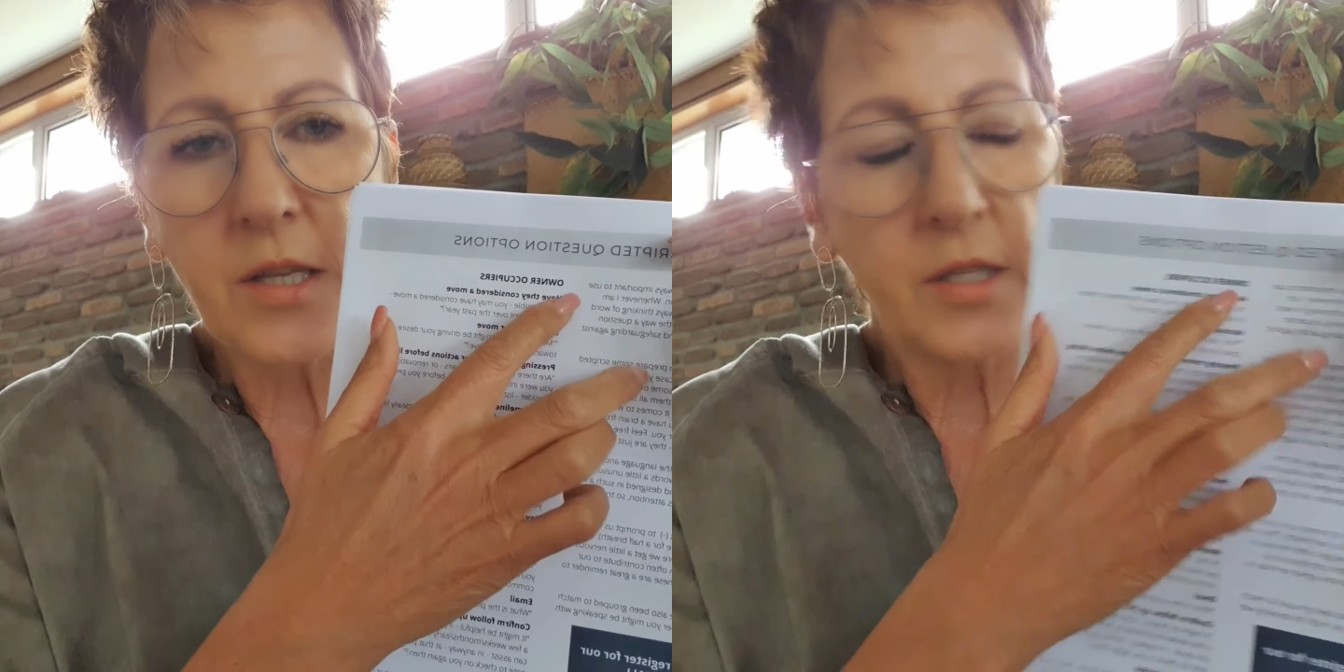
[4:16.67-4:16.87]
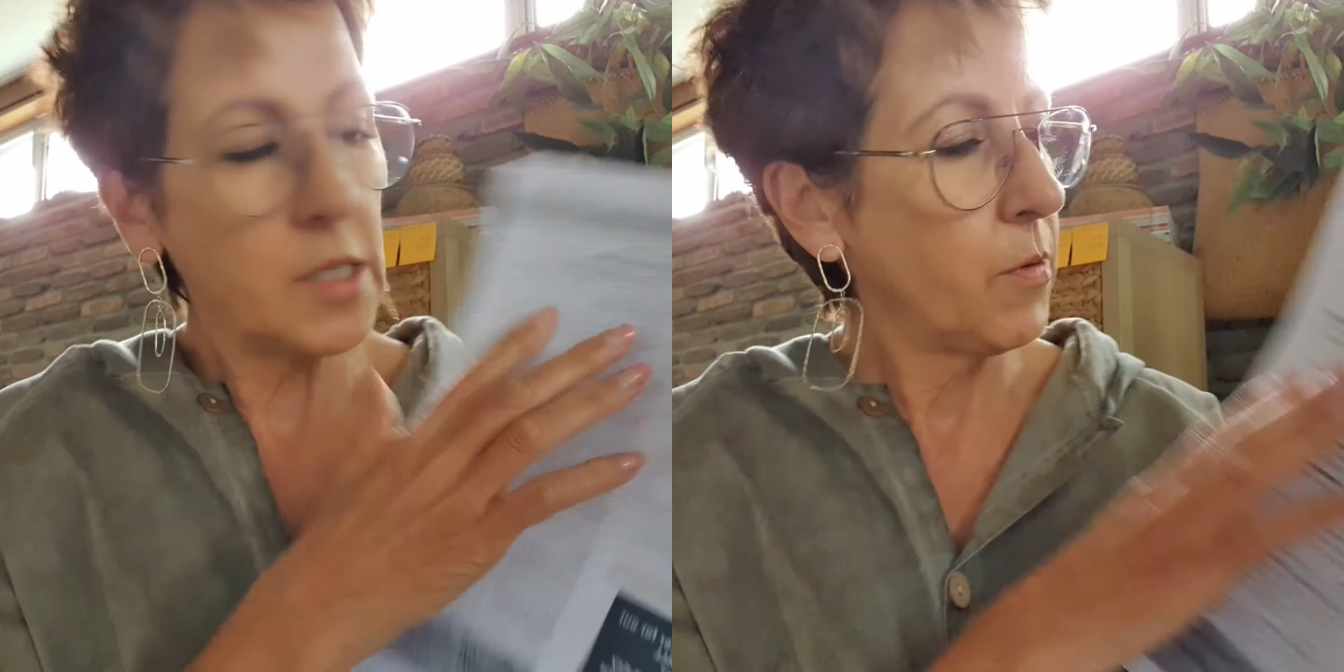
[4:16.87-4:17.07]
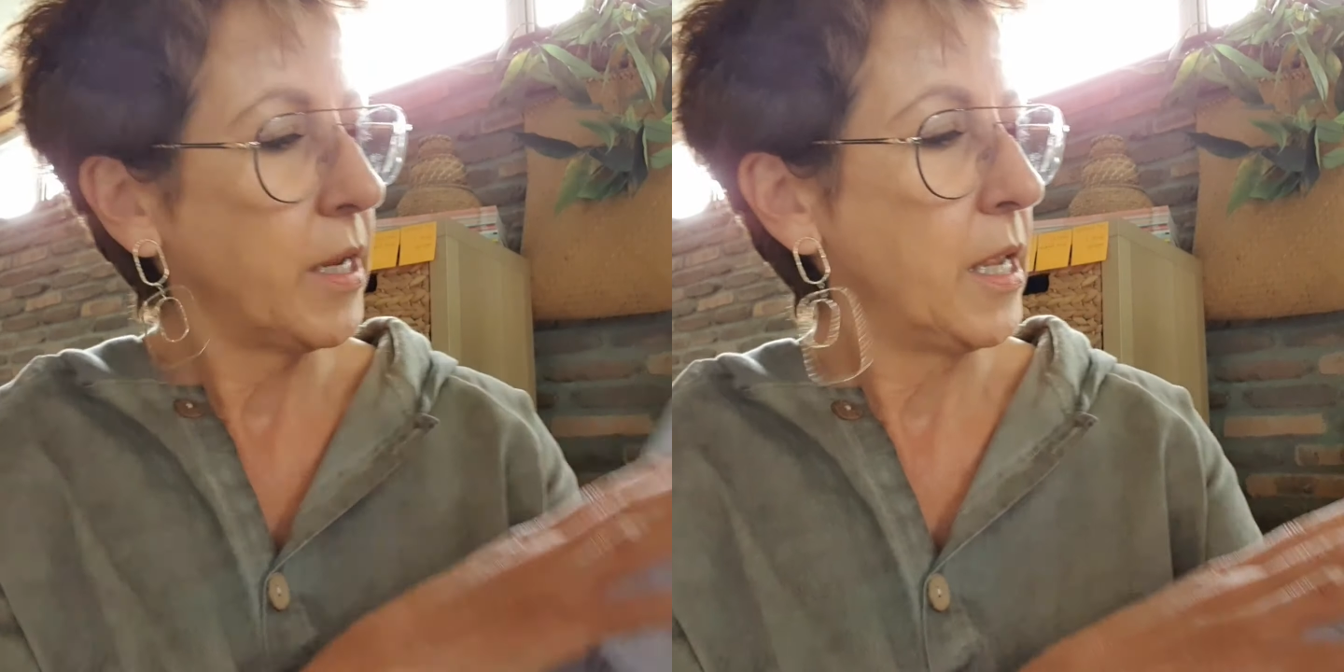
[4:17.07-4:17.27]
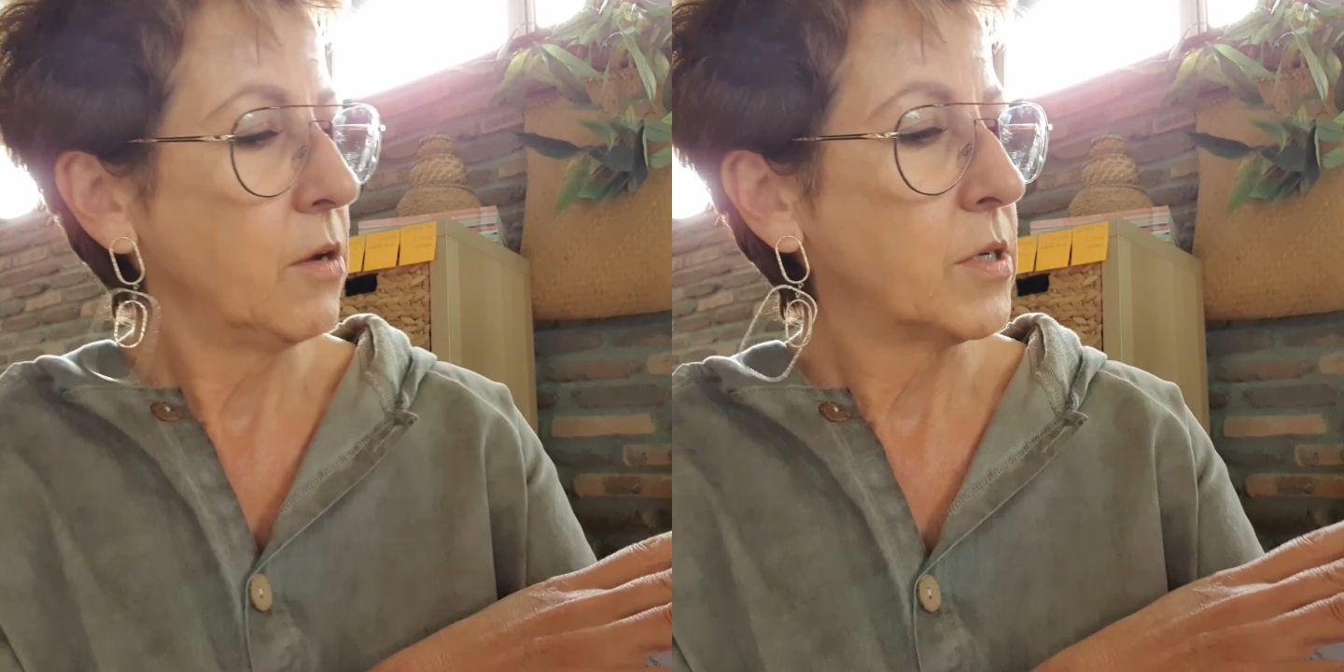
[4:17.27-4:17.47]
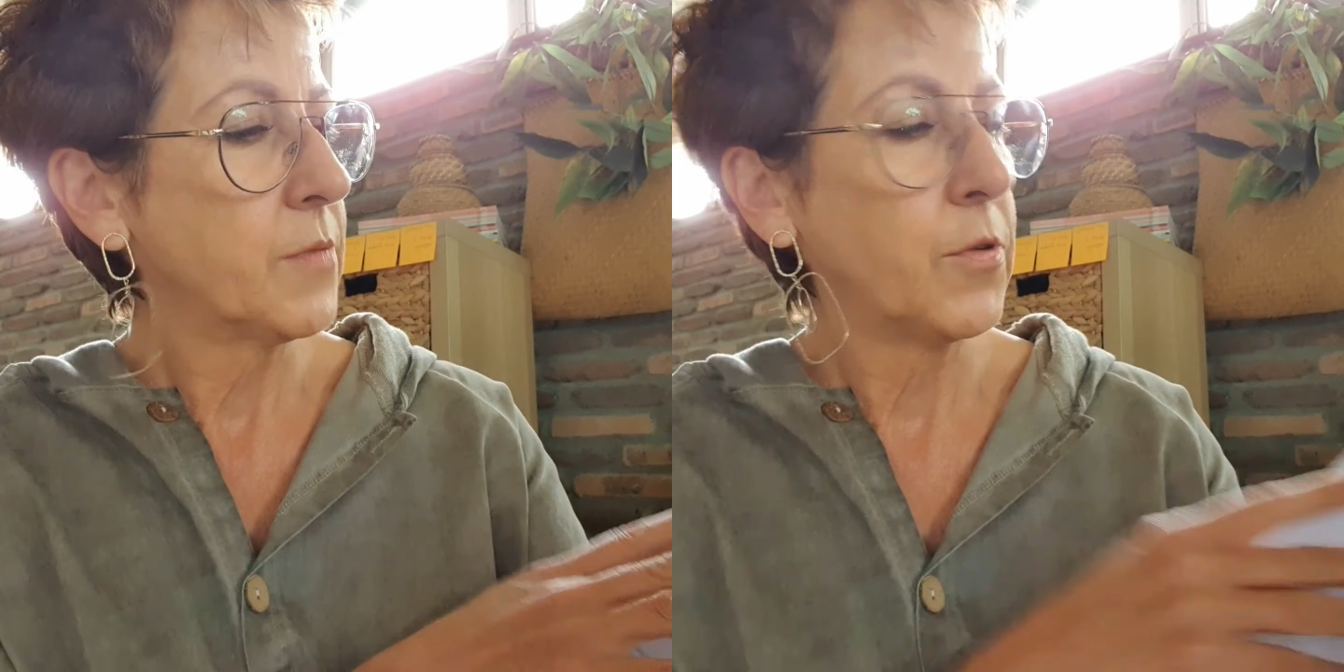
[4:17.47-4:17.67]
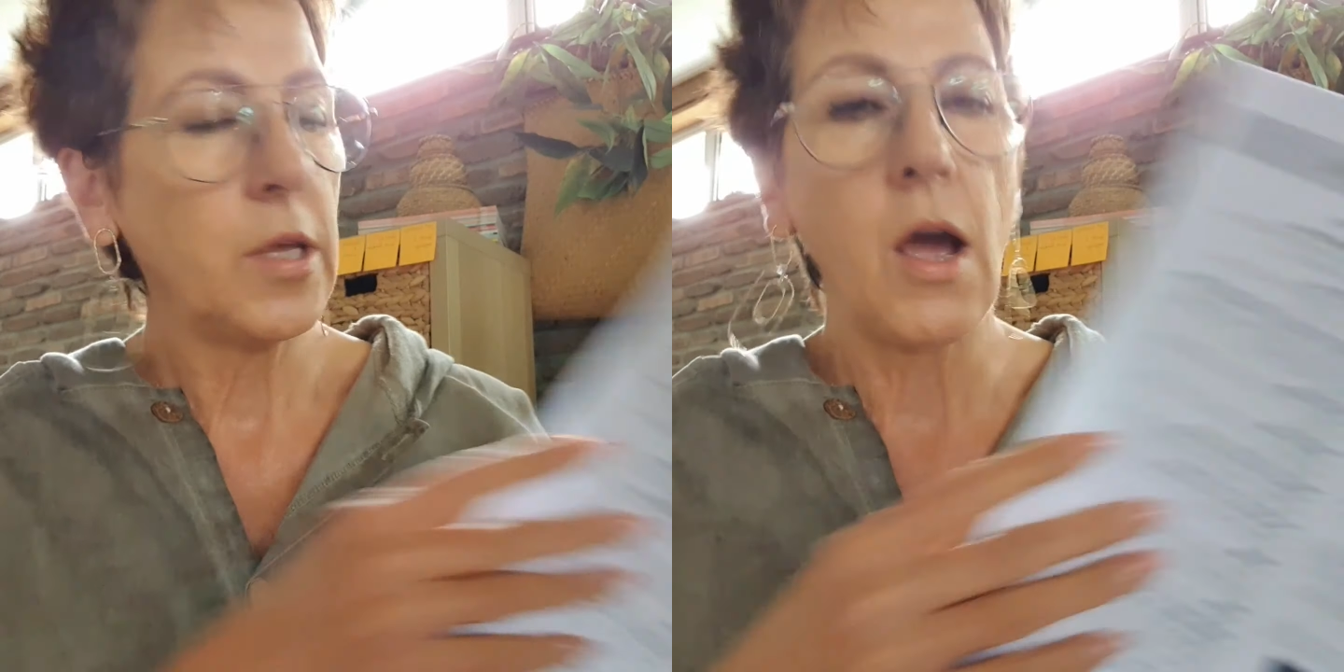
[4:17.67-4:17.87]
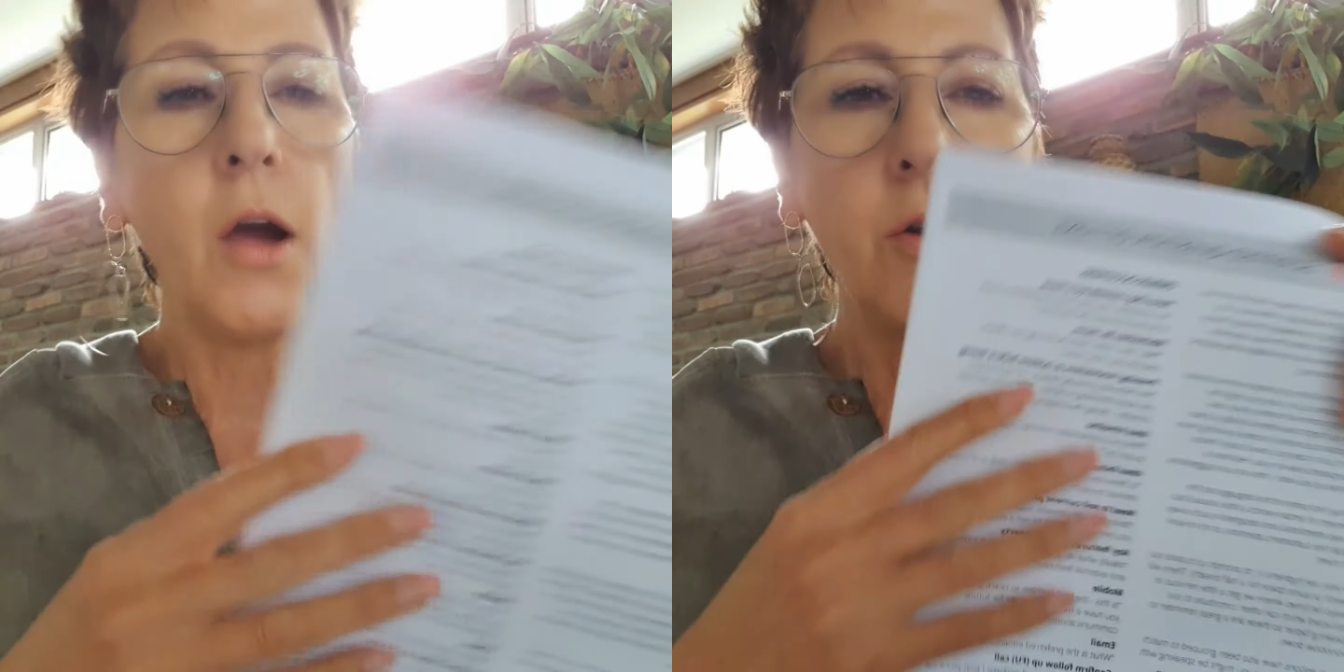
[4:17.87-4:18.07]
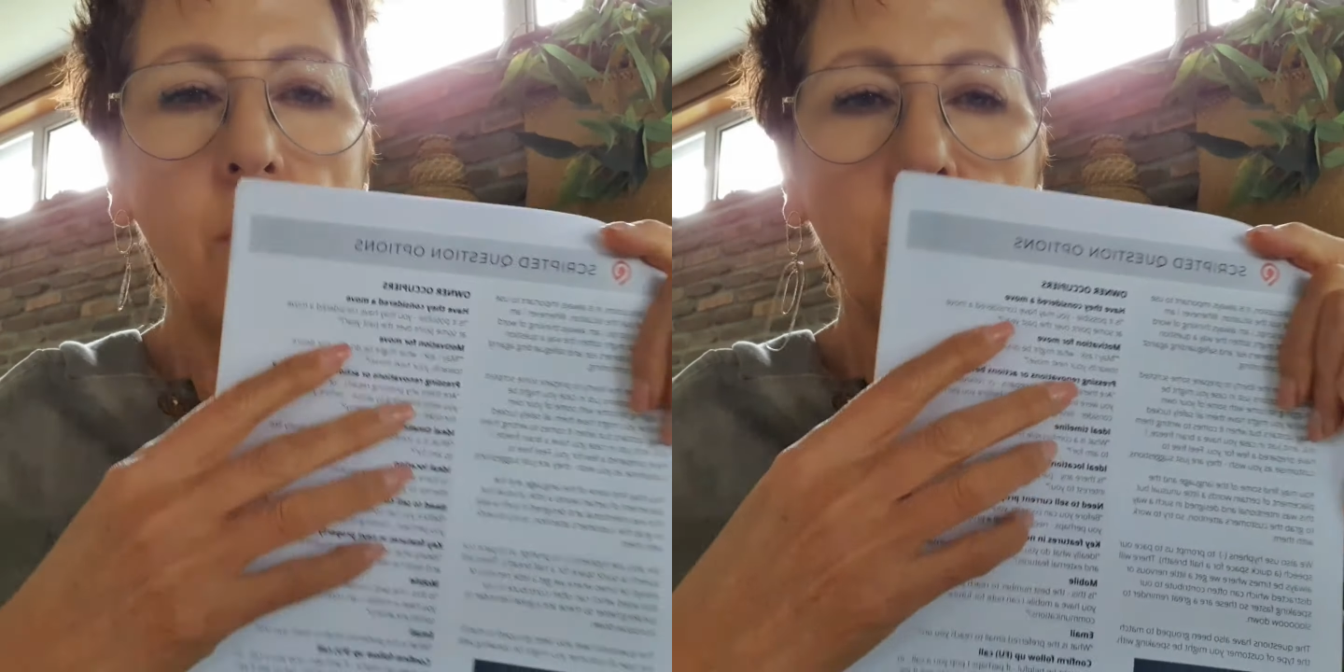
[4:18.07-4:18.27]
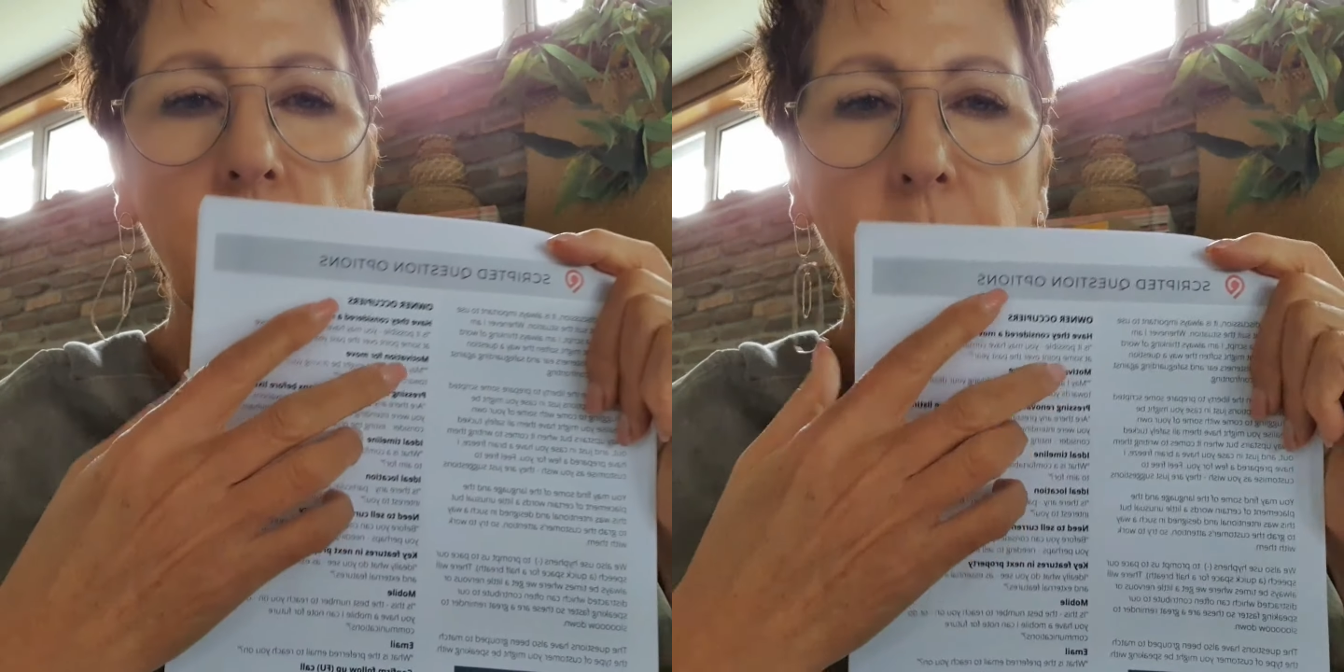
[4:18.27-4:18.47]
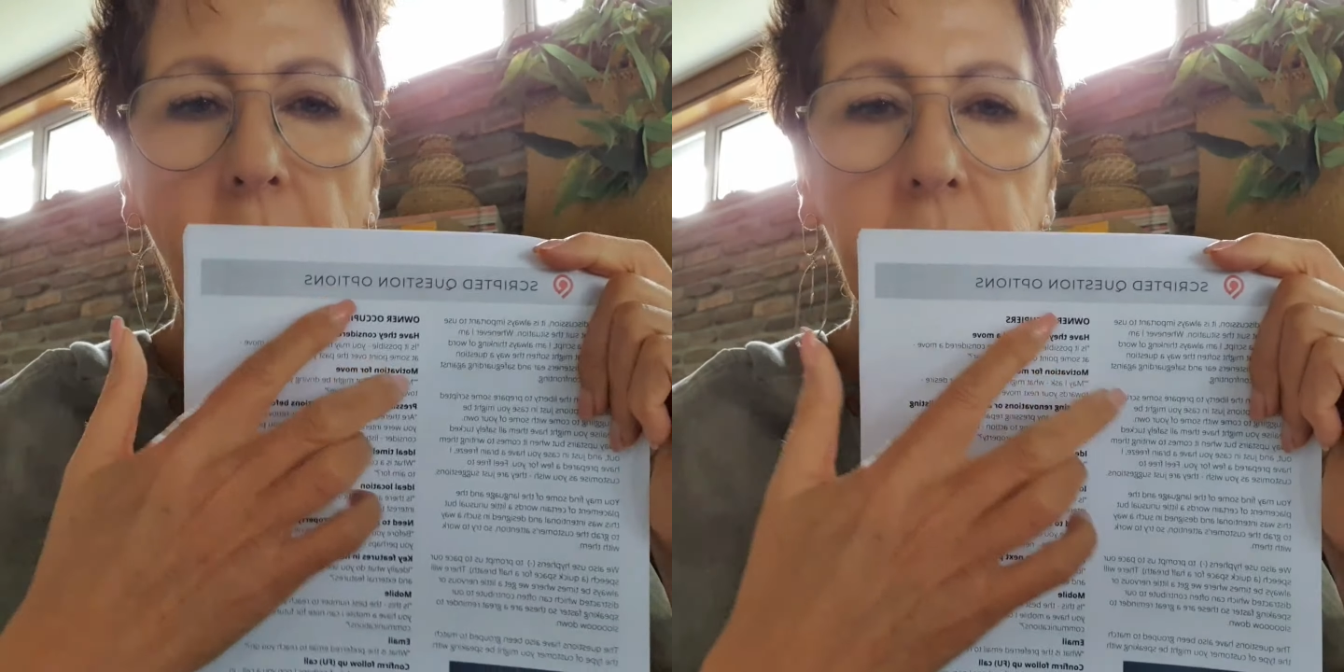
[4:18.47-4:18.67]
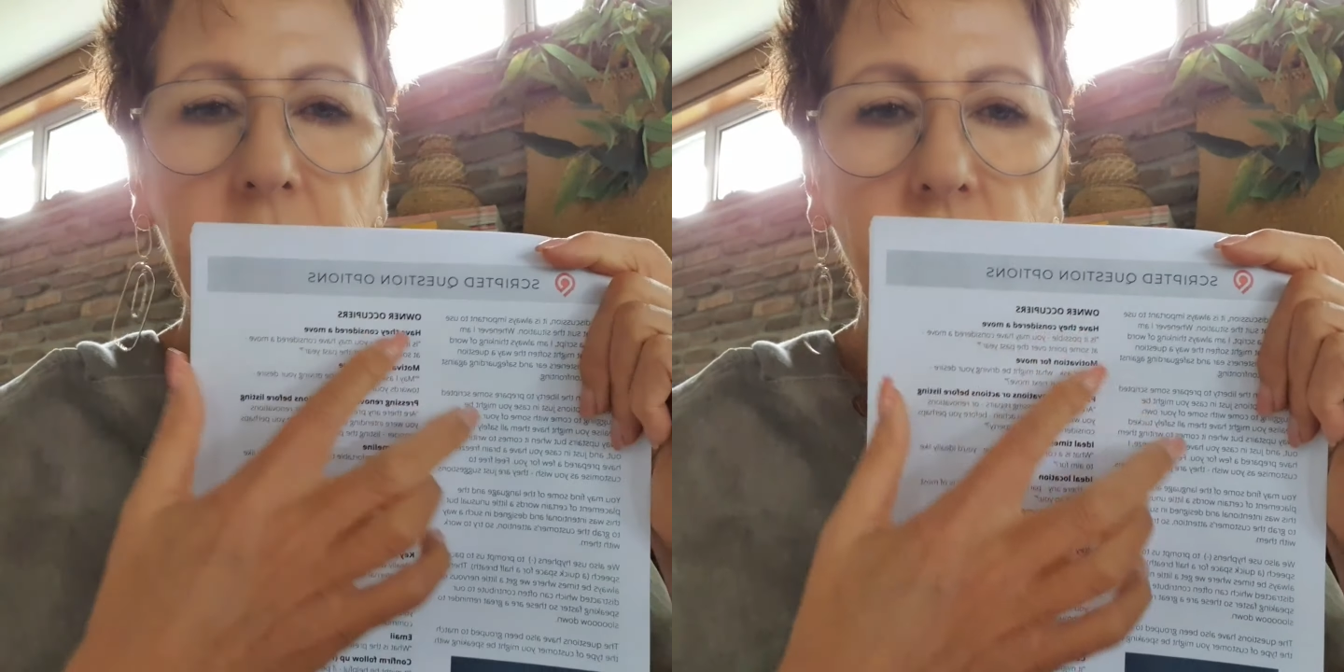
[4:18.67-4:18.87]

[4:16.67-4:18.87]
So this one here is for the owner occupiers